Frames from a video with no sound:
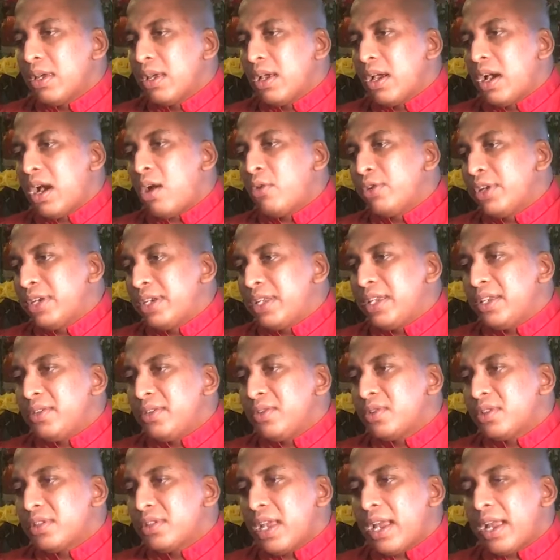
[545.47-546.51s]
How did he
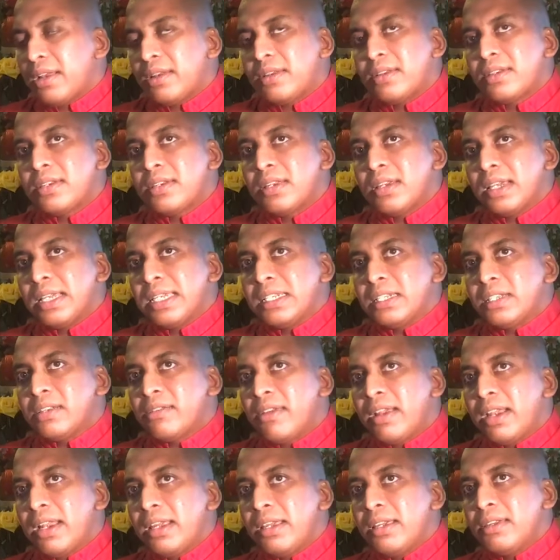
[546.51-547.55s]
use that
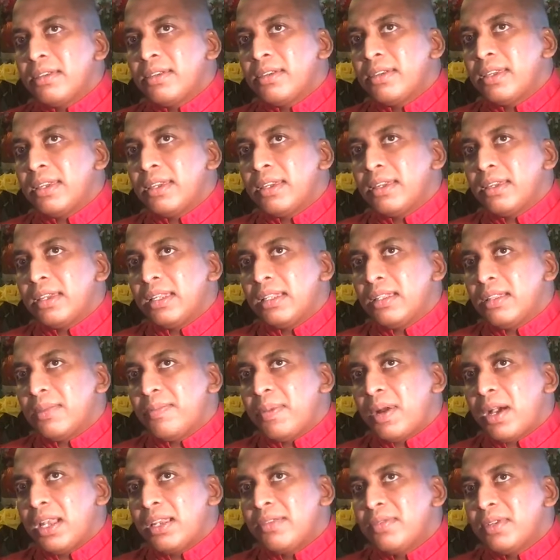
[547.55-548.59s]
integrity in the
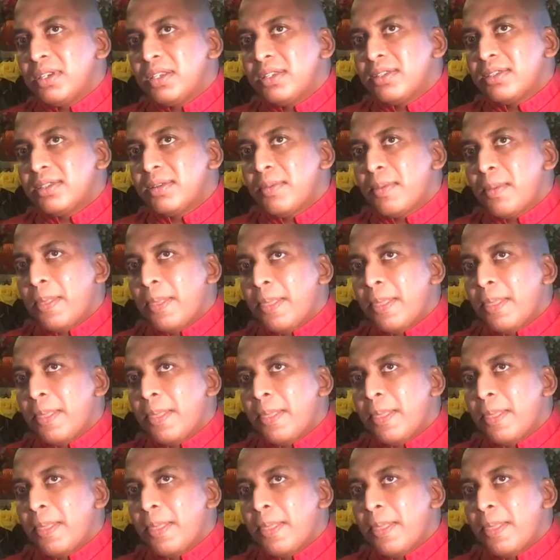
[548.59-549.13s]
Pali words?